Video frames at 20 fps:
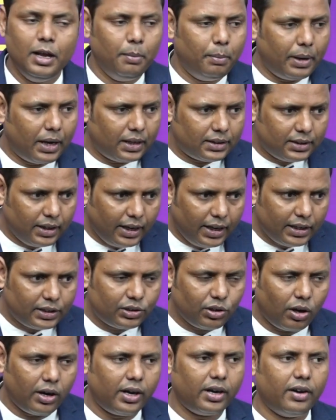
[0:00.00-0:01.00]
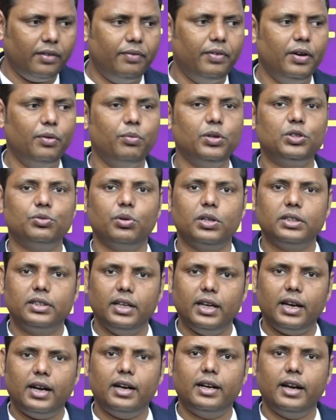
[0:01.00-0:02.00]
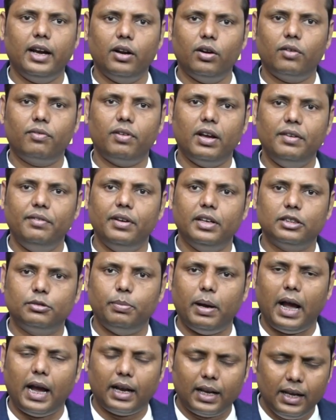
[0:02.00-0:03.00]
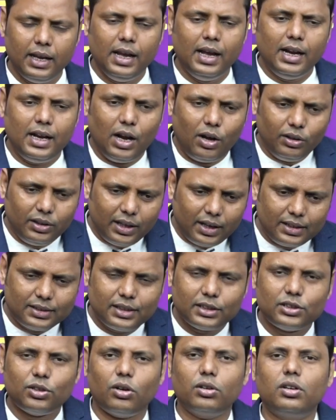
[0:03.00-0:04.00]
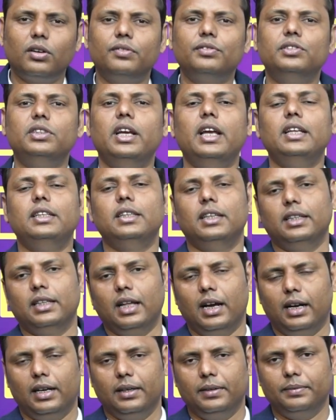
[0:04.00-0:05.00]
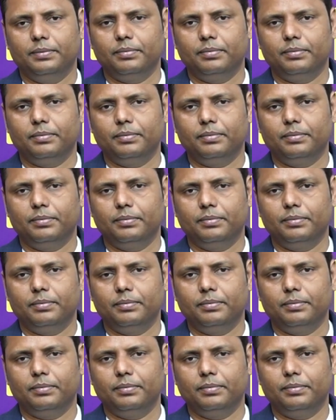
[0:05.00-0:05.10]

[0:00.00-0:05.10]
because the historiography which was there 10 or 5 years back, now there is a sort of change in that.